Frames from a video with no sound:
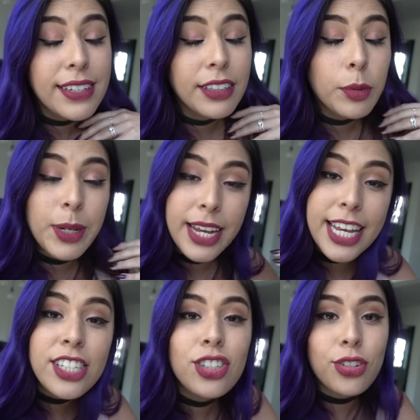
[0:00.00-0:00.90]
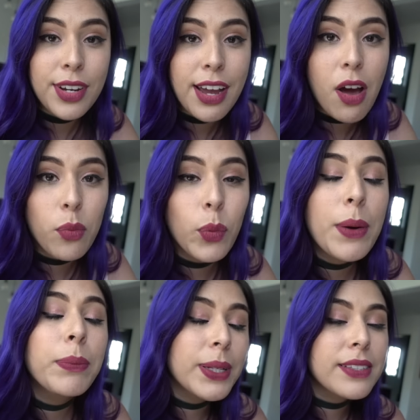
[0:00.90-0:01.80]
a little bit of history on
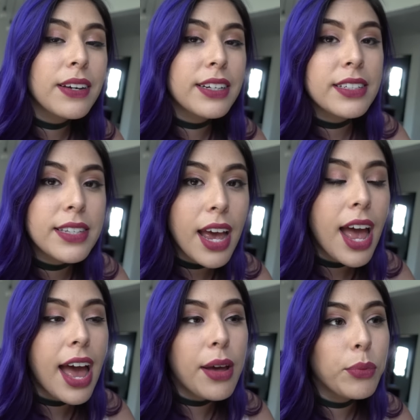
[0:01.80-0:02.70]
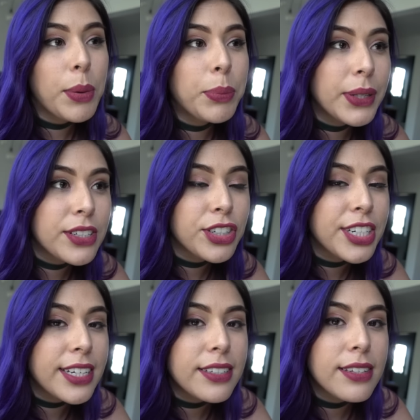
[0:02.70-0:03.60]
what BlizzCon is and what Blizzard
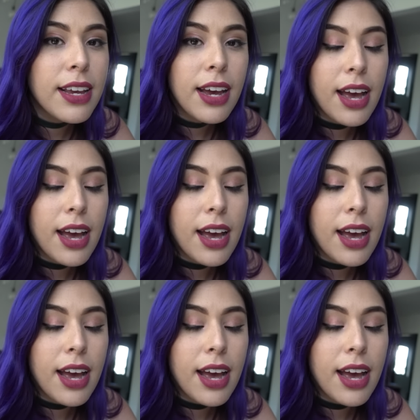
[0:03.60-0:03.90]
is.